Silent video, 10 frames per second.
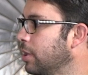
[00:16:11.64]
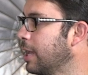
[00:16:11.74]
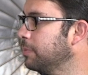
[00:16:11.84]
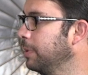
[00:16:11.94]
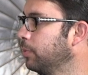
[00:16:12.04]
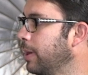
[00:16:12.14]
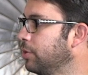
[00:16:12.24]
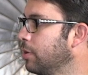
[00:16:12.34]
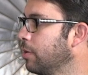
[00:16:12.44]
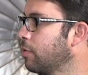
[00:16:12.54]
the aspect
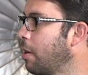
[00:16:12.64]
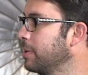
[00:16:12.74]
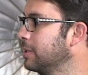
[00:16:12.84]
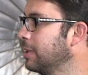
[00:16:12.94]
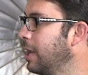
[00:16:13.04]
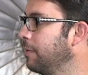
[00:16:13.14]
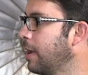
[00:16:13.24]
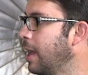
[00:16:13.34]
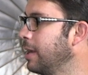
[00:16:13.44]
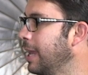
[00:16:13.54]
ratio, crop and save,
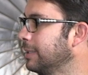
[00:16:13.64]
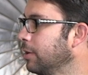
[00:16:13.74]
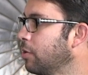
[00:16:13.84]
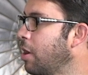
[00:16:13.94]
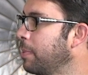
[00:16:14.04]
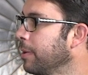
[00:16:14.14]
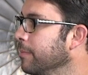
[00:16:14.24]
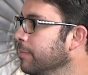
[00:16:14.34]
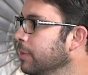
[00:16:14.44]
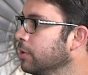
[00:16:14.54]
and exit cropping.
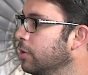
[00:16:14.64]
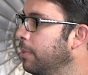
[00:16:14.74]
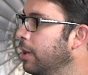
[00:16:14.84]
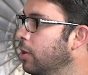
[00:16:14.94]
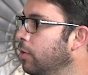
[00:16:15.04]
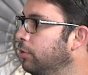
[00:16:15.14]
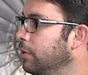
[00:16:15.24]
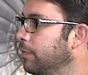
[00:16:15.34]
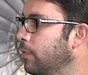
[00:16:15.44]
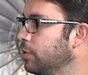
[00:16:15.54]
So I'm gonna go to
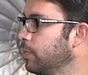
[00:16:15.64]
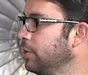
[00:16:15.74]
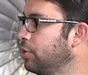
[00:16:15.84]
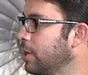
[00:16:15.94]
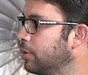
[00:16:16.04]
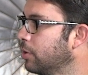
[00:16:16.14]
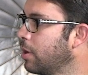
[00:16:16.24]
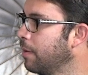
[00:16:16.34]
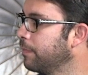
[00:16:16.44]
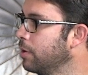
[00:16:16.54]
the first one, change the
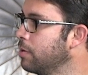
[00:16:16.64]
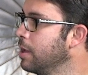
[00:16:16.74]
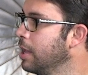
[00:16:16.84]
crop view,